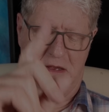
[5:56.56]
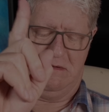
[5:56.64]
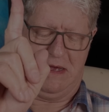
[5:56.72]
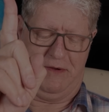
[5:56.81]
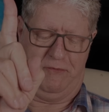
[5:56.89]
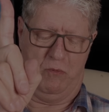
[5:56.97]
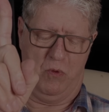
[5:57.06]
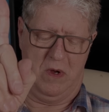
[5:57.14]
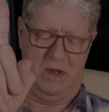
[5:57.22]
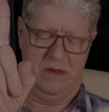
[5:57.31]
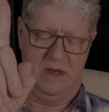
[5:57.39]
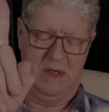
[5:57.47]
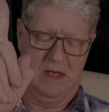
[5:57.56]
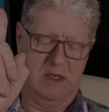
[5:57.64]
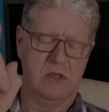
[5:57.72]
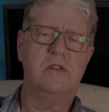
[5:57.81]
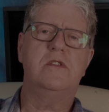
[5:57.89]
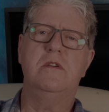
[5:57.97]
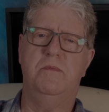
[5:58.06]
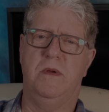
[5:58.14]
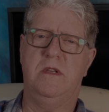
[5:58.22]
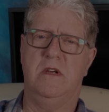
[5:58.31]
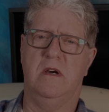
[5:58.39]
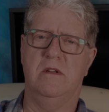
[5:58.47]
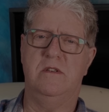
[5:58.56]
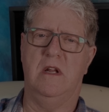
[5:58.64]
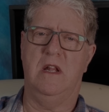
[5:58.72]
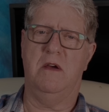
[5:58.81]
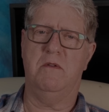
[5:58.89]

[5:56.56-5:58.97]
you have 1 supercharger